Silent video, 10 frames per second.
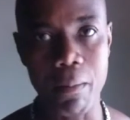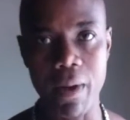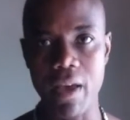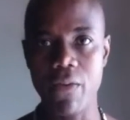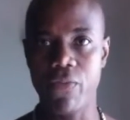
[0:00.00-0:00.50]

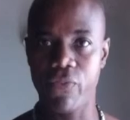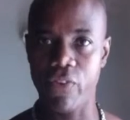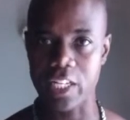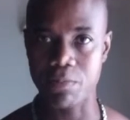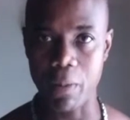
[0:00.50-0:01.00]
My
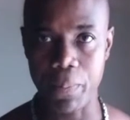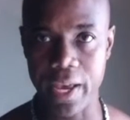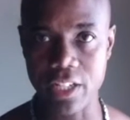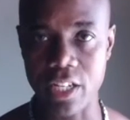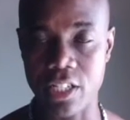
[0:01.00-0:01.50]
Facebook
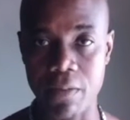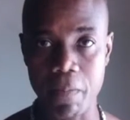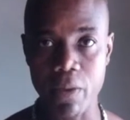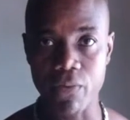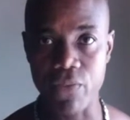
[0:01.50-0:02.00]
page is
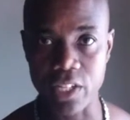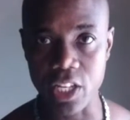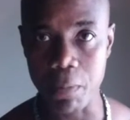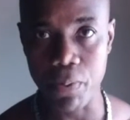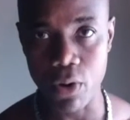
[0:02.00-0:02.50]

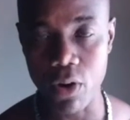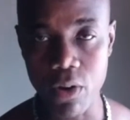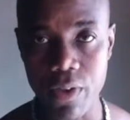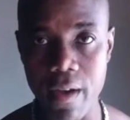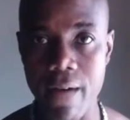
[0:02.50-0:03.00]
Physique
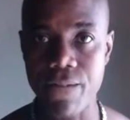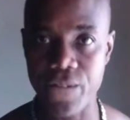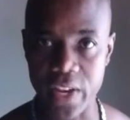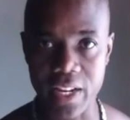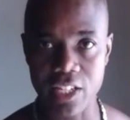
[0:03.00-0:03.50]
Pro
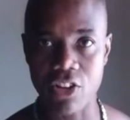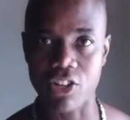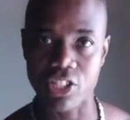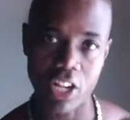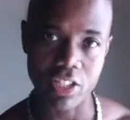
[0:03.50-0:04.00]
Fitness
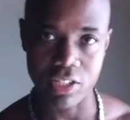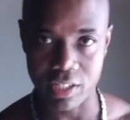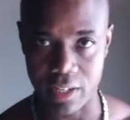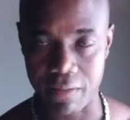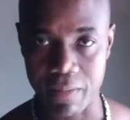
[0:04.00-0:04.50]

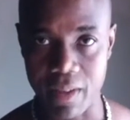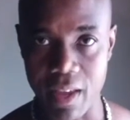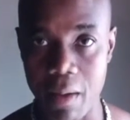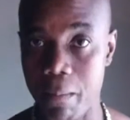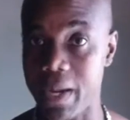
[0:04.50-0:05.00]
Consultancy.
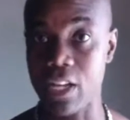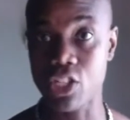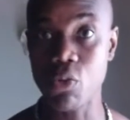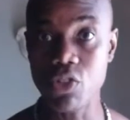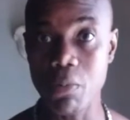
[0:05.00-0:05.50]
But as
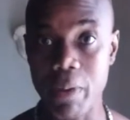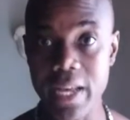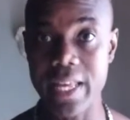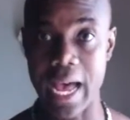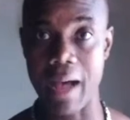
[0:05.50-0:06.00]
soon as you buy
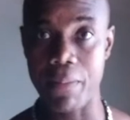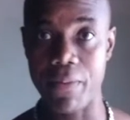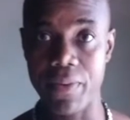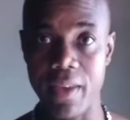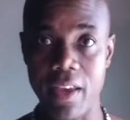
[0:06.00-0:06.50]
the app,
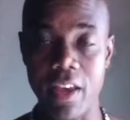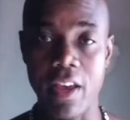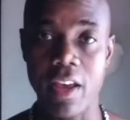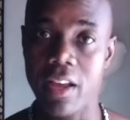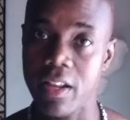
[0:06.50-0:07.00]

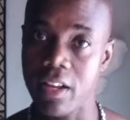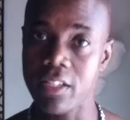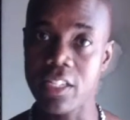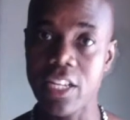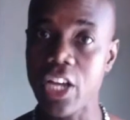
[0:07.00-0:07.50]

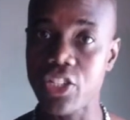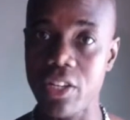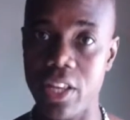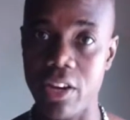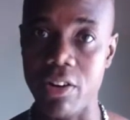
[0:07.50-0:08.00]
there's a
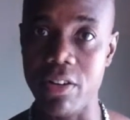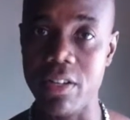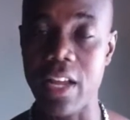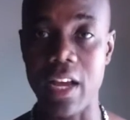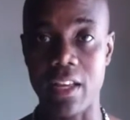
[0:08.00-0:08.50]
section there
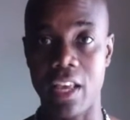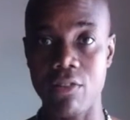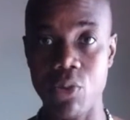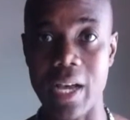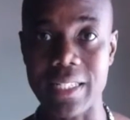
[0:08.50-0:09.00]
that
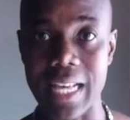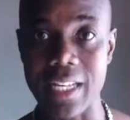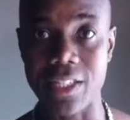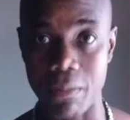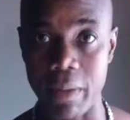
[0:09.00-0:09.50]
gives you
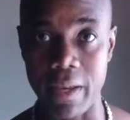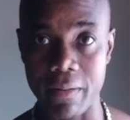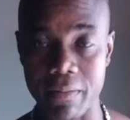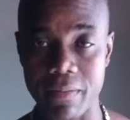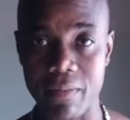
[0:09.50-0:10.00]
access to me.
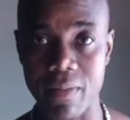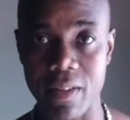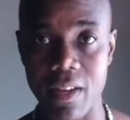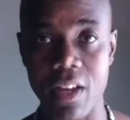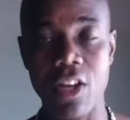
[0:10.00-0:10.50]

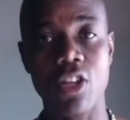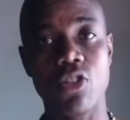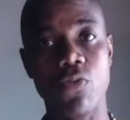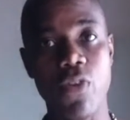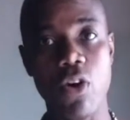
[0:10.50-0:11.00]

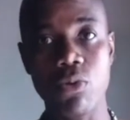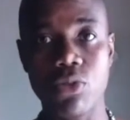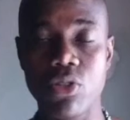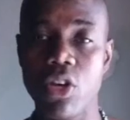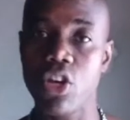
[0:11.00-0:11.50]
So
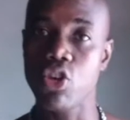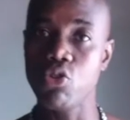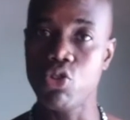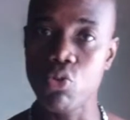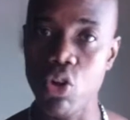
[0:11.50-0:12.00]
folks, you
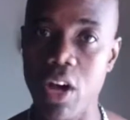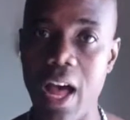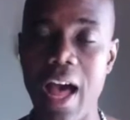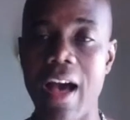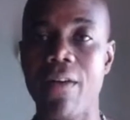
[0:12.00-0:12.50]
do not
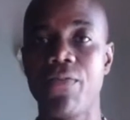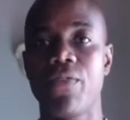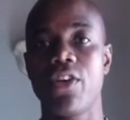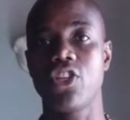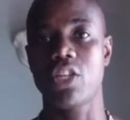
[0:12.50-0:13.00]
have
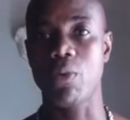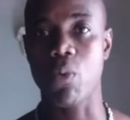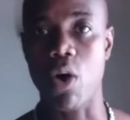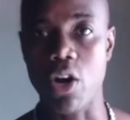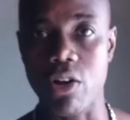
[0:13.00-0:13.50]
to be
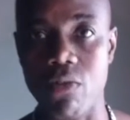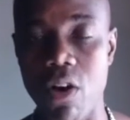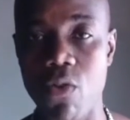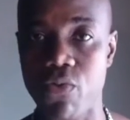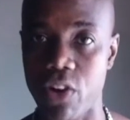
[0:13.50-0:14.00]
walking
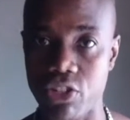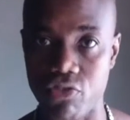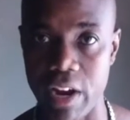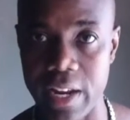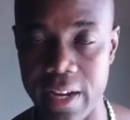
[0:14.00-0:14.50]
around
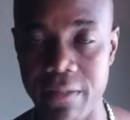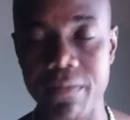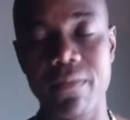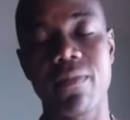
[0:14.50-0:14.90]
frustrated.